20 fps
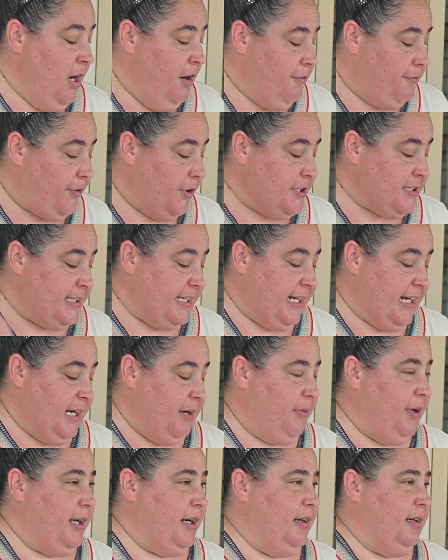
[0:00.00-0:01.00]
First thing I
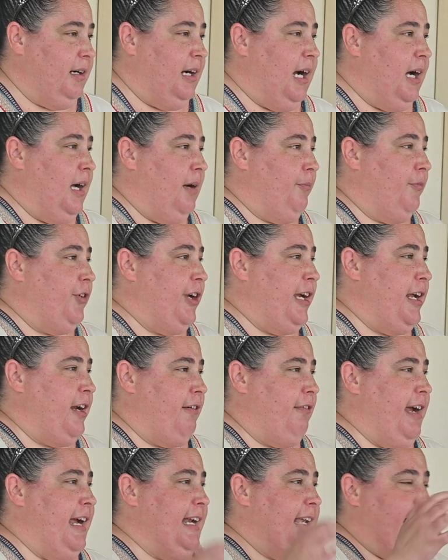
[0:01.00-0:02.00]
want to
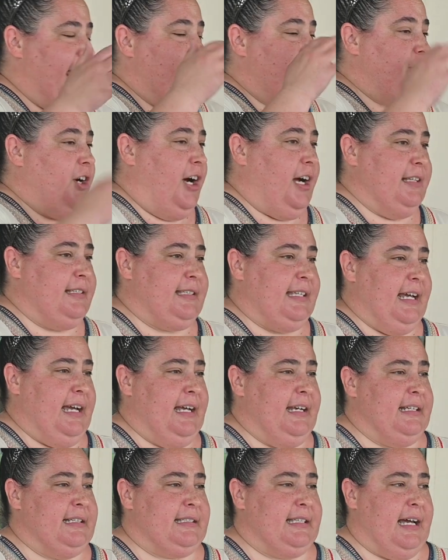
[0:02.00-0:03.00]
reiterate, like Todd
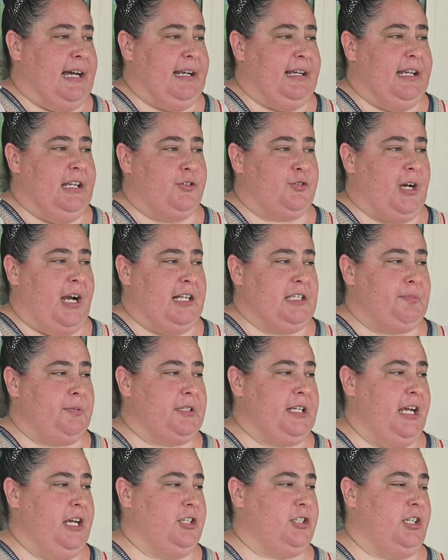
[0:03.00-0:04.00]
said, is that in
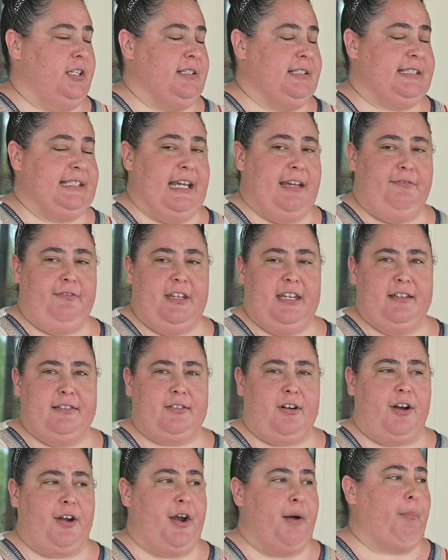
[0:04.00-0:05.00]
transportation, safety is
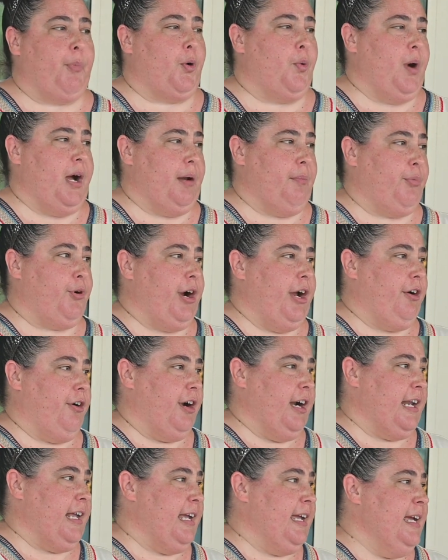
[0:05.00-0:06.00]
our #1
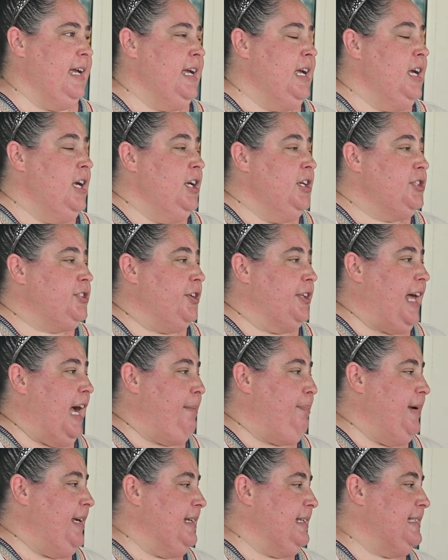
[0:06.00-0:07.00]
priority. So that
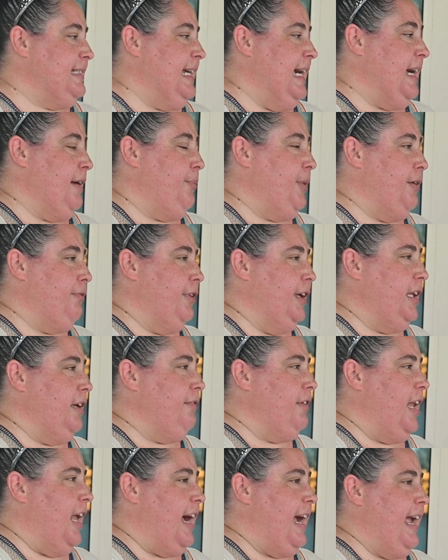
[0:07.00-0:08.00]
being said, we really
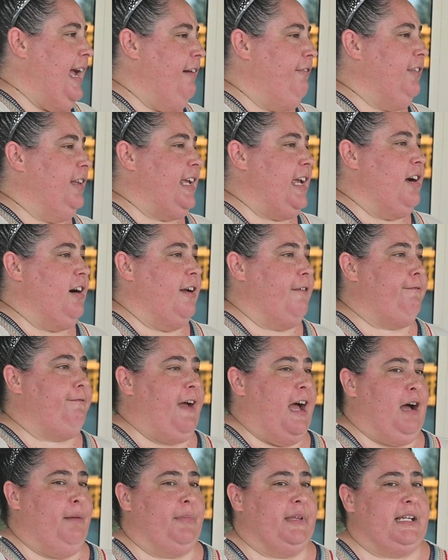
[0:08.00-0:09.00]
rely heavily on
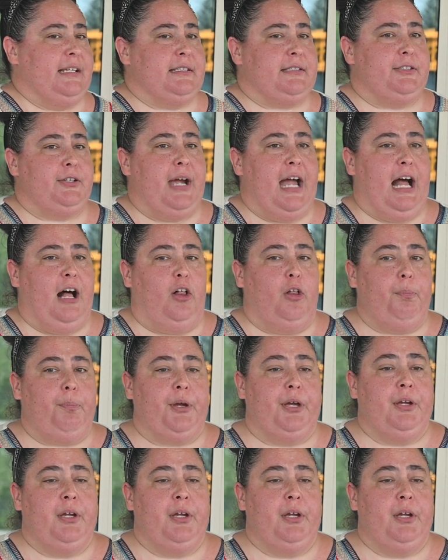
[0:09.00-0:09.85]
families to help